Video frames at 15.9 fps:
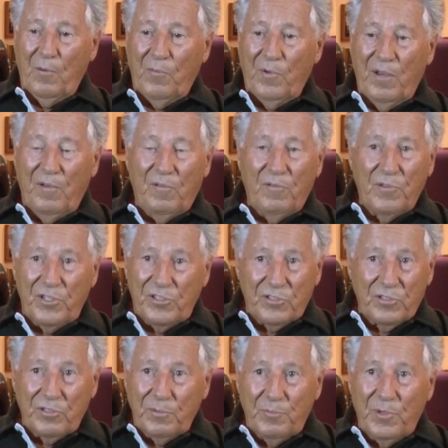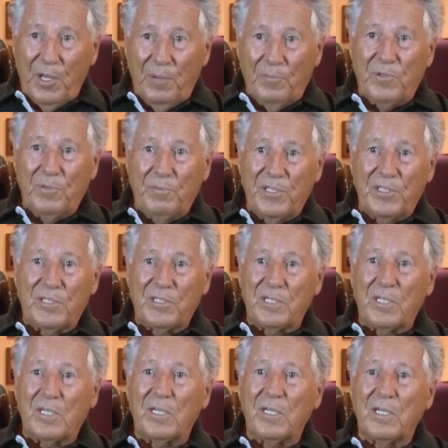we have reason to be
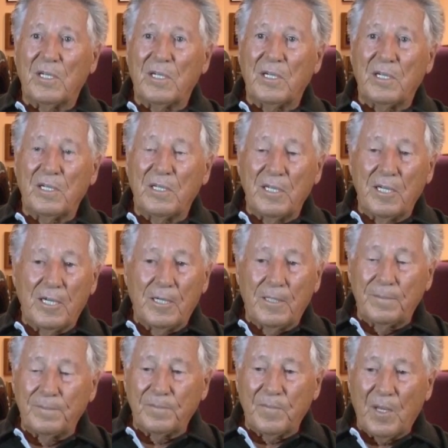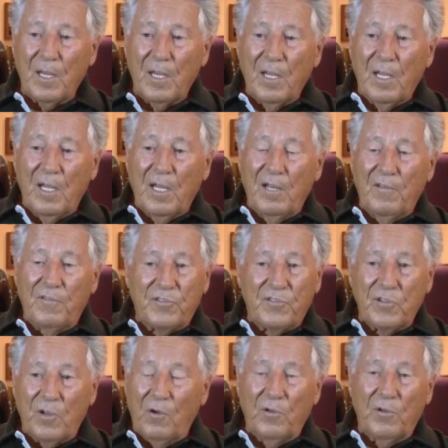optimistic. And if
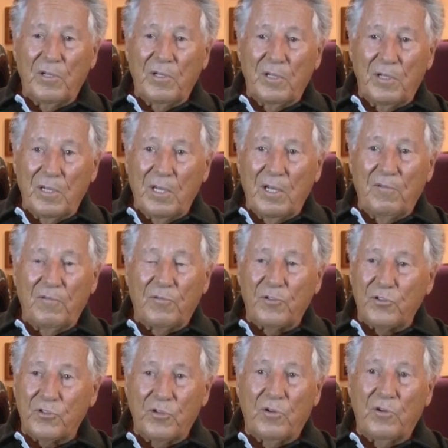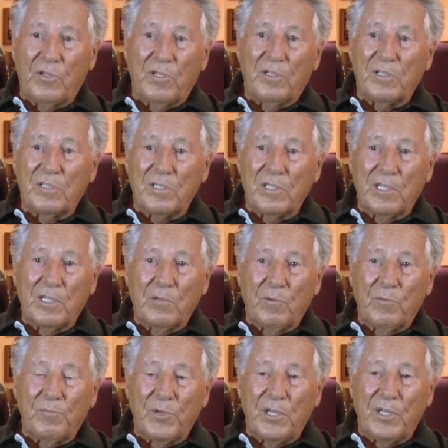so, then for sure that there
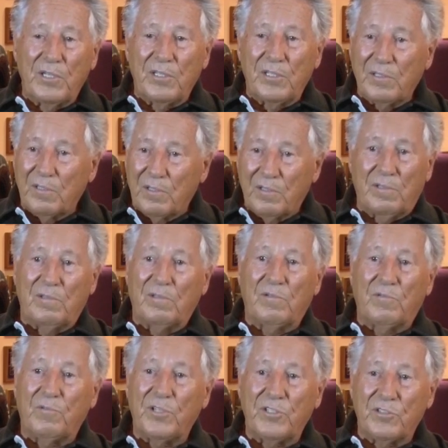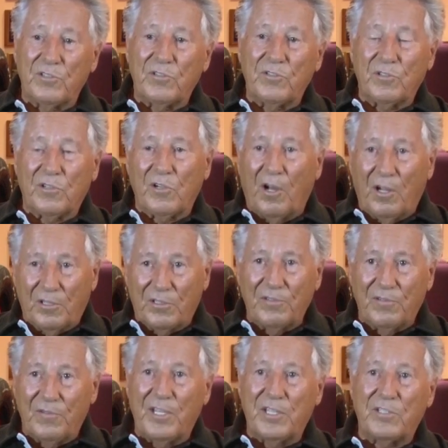will be reason to
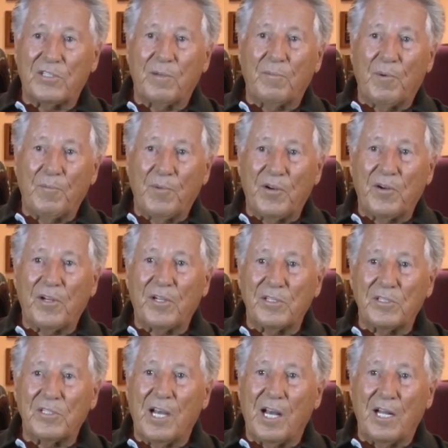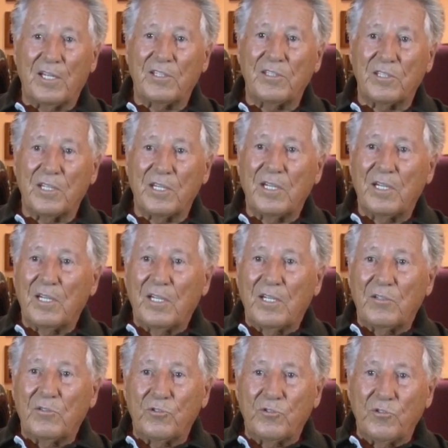cultivate some American talent
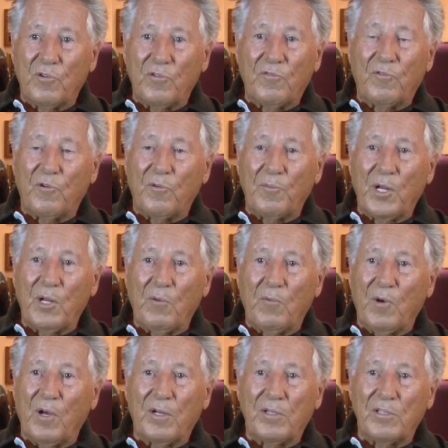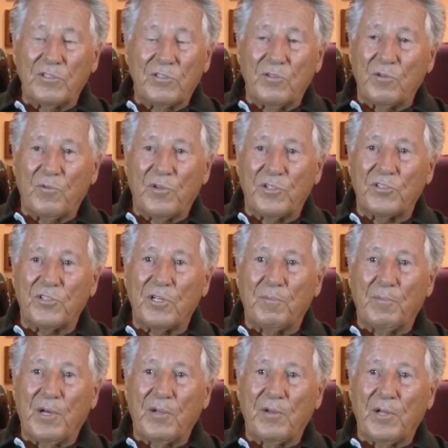to join Formula One. There's no question
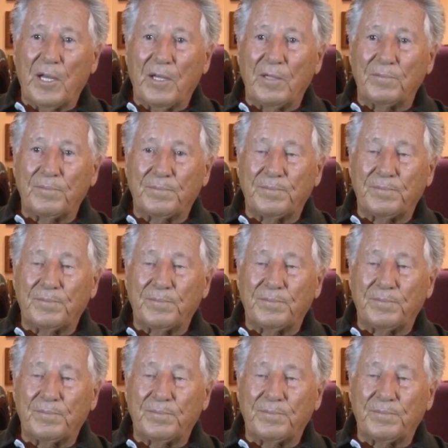about that.